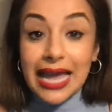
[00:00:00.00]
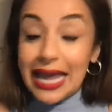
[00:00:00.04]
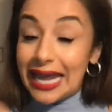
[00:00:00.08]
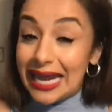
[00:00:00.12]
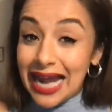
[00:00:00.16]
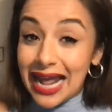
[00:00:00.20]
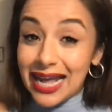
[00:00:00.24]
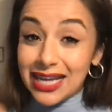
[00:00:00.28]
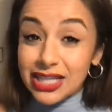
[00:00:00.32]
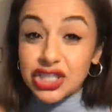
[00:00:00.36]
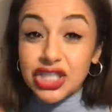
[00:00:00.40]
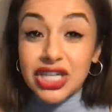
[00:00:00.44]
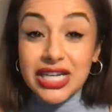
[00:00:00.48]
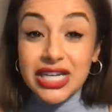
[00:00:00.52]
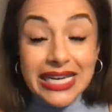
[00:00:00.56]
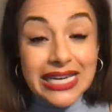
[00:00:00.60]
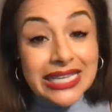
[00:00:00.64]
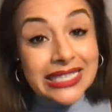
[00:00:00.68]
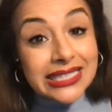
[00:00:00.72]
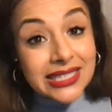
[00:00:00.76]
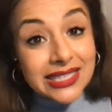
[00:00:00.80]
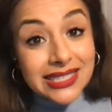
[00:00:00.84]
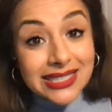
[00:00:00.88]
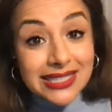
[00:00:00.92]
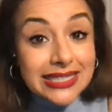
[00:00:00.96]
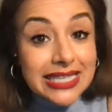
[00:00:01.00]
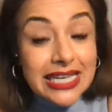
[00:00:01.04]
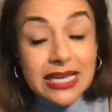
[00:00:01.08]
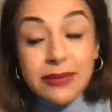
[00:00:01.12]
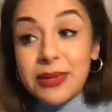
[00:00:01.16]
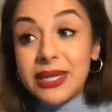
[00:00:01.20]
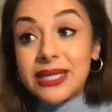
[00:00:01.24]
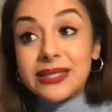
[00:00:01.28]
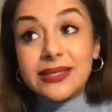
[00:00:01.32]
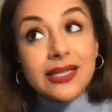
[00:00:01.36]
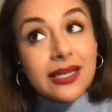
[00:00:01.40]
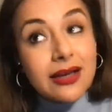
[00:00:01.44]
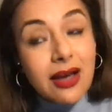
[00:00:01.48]
It actually is
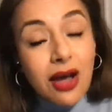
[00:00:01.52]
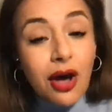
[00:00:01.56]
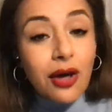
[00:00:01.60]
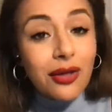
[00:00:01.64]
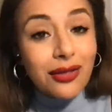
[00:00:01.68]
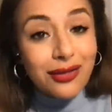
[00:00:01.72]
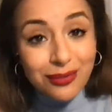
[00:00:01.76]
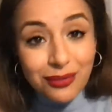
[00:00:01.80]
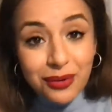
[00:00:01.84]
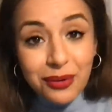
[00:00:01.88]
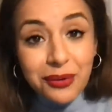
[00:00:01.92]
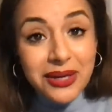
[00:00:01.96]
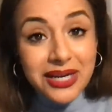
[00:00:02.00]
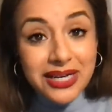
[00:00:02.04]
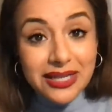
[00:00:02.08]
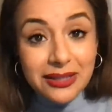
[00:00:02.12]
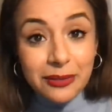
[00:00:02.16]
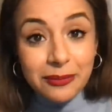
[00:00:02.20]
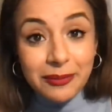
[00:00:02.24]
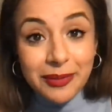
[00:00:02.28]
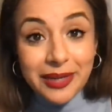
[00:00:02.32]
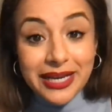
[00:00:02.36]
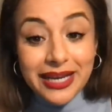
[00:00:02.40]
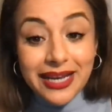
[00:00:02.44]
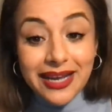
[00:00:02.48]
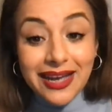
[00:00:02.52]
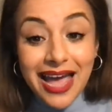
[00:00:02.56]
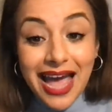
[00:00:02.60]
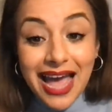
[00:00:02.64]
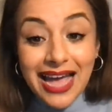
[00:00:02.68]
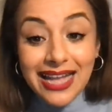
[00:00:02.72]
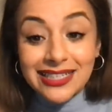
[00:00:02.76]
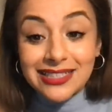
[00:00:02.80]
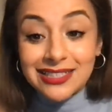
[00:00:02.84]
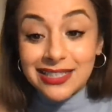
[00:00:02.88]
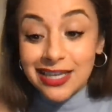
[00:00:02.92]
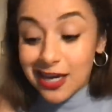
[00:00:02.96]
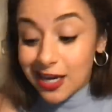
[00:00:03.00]
seeming to cut through a little bit.
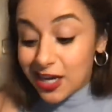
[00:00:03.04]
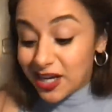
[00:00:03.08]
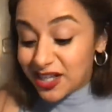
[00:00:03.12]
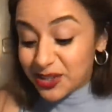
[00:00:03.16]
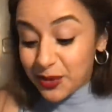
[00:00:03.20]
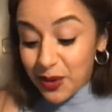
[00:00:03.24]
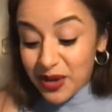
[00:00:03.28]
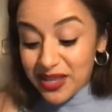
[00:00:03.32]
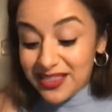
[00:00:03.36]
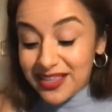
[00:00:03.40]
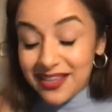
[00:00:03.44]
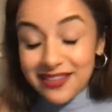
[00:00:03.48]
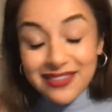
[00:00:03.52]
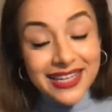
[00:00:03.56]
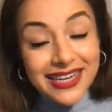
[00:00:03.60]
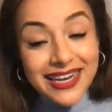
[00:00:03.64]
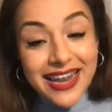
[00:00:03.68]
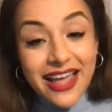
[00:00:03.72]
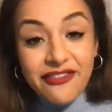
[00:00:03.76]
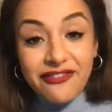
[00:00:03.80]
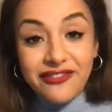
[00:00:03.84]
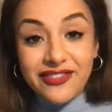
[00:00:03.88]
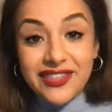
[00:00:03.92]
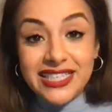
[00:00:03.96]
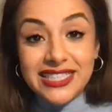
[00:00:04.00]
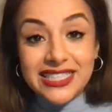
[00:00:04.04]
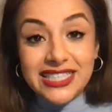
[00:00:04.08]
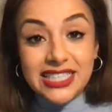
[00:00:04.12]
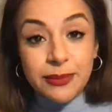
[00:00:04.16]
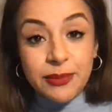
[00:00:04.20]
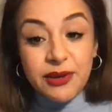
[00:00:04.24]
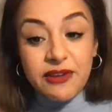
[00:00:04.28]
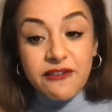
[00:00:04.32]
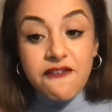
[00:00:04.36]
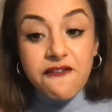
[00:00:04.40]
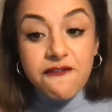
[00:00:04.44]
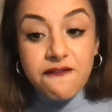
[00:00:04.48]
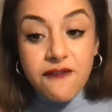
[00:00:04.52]
And so I think the left needs to
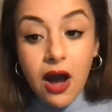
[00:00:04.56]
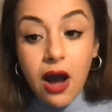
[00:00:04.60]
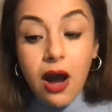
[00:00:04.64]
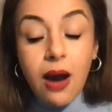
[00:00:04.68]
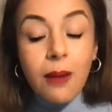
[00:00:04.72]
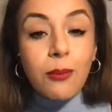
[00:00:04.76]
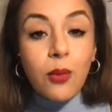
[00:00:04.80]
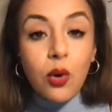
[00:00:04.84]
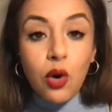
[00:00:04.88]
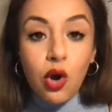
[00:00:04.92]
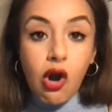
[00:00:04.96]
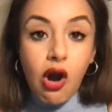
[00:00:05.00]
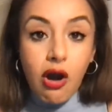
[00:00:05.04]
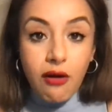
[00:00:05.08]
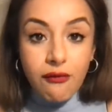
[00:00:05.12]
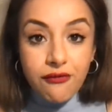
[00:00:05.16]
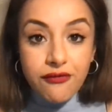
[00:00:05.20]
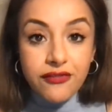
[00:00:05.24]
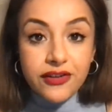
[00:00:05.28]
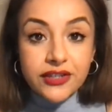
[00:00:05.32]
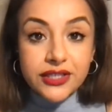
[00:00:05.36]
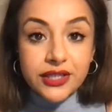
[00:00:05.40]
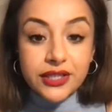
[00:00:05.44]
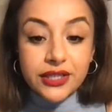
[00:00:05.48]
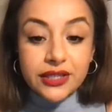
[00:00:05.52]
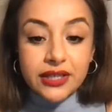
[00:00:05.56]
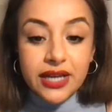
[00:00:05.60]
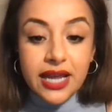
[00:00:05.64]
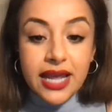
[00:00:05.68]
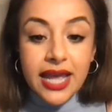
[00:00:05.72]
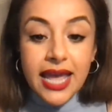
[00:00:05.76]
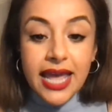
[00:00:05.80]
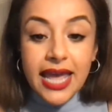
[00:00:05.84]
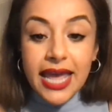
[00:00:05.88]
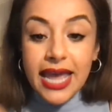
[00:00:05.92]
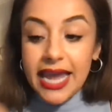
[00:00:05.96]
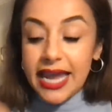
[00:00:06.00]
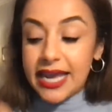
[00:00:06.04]
be far more confident
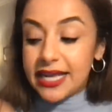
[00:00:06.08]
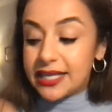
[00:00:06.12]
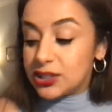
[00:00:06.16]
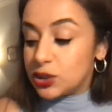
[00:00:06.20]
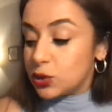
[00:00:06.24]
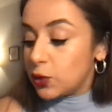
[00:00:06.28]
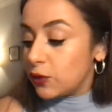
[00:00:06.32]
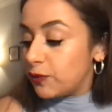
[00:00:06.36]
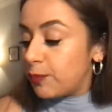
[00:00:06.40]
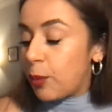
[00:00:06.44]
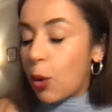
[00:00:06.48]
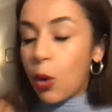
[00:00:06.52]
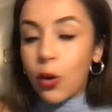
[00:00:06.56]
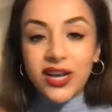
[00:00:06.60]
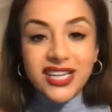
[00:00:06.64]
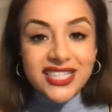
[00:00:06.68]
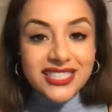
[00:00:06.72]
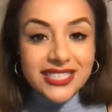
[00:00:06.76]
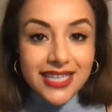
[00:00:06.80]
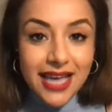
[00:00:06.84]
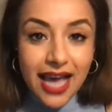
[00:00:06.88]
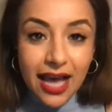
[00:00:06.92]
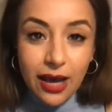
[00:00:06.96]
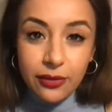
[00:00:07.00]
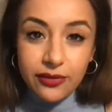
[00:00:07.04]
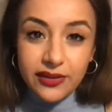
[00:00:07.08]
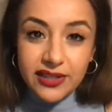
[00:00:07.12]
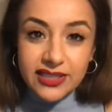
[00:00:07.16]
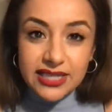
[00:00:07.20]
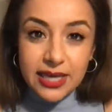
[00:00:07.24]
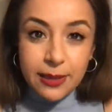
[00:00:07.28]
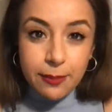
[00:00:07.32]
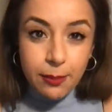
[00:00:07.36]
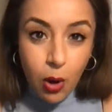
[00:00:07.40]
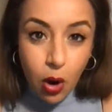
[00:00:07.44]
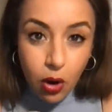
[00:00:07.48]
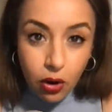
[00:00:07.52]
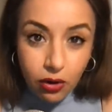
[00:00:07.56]
in sort of pointing out this
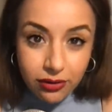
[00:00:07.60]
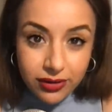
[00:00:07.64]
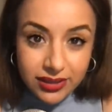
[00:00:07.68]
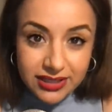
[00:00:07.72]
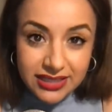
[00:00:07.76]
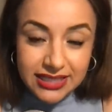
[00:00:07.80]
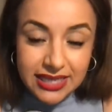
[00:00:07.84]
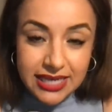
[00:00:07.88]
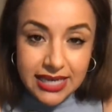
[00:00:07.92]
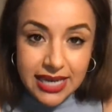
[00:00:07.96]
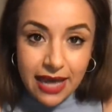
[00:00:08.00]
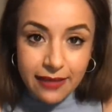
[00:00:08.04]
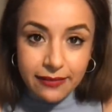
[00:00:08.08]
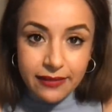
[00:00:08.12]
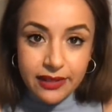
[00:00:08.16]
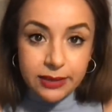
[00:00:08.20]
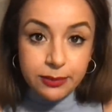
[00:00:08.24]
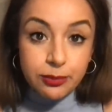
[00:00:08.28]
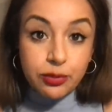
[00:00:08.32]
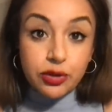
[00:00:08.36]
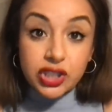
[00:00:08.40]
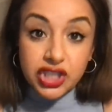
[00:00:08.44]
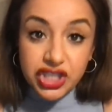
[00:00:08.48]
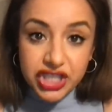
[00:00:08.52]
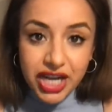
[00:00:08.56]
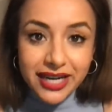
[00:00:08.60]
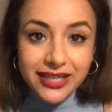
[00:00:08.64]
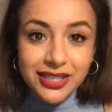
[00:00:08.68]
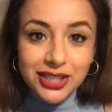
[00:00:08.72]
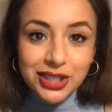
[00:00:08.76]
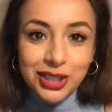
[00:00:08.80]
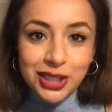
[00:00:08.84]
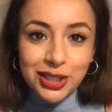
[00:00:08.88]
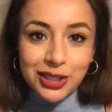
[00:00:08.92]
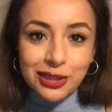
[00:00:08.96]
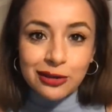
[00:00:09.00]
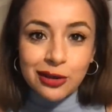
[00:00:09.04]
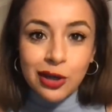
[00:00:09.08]
hypocrisy and this
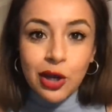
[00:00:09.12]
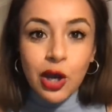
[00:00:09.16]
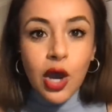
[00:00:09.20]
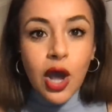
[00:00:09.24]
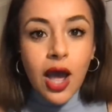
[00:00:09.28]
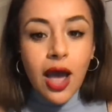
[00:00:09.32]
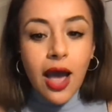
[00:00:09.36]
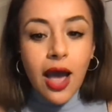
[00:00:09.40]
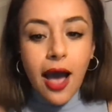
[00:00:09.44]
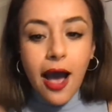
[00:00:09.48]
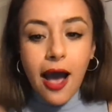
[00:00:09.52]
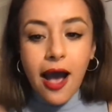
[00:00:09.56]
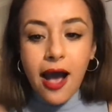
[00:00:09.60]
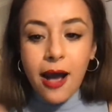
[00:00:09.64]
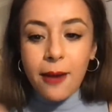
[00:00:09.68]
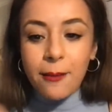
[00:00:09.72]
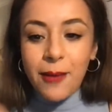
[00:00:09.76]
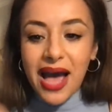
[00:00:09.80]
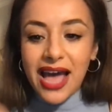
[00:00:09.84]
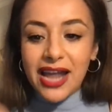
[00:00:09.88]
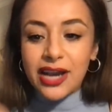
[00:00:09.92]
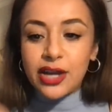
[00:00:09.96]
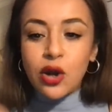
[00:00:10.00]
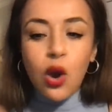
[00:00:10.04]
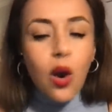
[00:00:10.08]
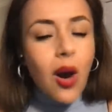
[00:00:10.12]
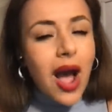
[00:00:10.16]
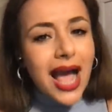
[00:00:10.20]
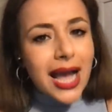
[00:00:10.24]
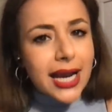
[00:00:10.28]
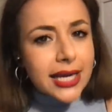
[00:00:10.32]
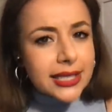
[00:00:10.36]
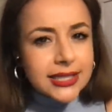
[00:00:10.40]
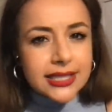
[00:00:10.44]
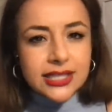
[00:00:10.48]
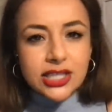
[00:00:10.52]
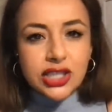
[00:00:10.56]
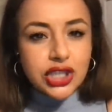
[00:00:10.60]
projection, Um, and not
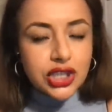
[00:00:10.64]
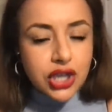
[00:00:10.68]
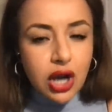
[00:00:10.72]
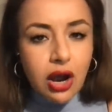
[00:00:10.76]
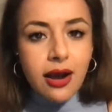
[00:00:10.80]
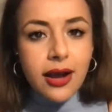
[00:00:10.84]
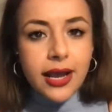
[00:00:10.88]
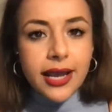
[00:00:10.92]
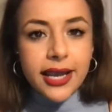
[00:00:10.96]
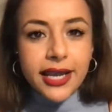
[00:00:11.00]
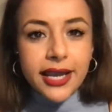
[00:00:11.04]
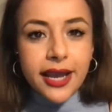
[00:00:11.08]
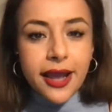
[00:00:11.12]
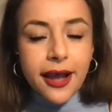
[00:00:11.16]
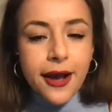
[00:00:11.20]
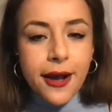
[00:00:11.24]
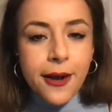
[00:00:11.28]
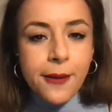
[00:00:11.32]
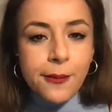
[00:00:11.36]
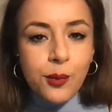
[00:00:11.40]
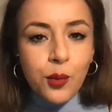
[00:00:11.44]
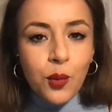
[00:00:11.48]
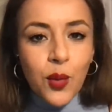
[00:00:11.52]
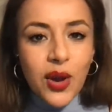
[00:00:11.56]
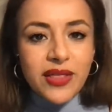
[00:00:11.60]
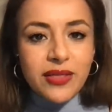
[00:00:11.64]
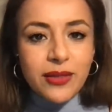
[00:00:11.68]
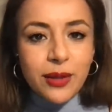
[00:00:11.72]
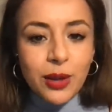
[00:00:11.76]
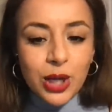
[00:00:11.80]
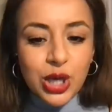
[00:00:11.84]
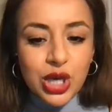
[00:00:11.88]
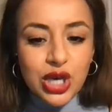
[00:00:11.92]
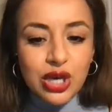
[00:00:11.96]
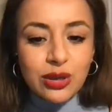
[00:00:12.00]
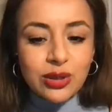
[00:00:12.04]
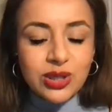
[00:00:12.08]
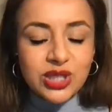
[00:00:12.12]
acting shy um, when
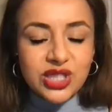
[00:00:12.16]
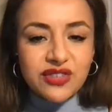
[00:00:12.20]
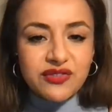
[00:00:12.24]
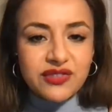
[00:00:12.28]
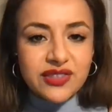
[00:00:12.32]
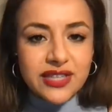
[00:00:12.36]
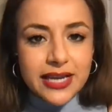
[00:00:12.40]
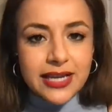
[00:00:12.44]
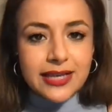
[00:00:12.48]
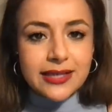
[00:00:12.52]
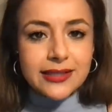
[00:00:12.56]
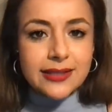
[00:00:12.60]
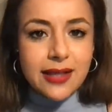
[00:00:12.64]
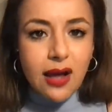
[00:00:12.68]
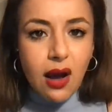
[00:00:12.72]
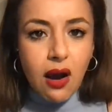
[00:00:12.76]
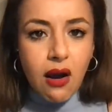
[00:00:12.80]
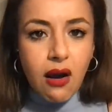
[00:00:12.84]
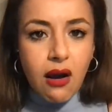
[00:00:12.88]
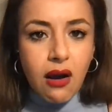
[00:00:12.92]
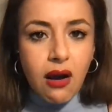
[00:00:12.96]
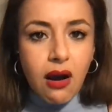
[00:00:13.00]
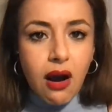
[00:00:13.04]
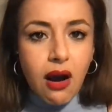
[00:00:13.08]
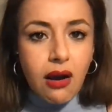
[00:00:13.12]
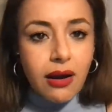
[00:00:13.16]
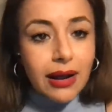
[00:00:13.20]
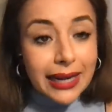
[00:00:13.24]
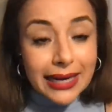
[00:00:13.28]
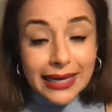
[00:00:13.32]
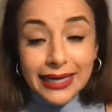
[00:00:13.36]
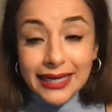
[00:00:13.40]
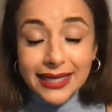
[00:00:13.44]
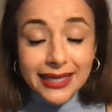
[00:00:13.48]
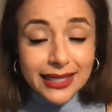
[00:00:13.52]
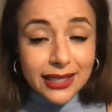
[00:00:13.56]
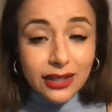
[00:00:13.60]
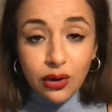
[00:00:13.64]
accused of things that are, are
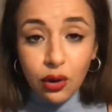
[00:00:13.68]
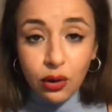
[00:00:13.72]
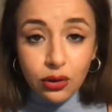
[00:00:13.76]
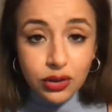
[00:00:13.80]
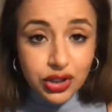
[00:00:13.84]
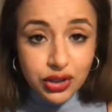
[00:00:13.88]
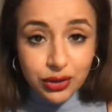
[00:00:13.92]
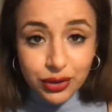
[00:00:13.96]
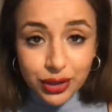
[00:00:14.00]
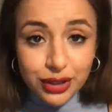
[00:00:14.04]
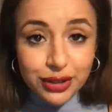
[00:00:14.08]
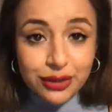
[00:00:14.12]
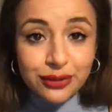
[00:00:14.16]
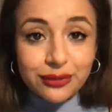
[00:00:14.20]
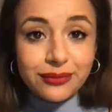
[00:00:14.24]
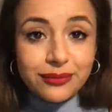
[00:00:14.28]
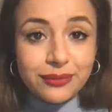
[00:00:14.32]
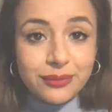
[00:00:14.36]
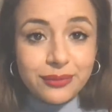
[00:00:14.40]
clearly not true.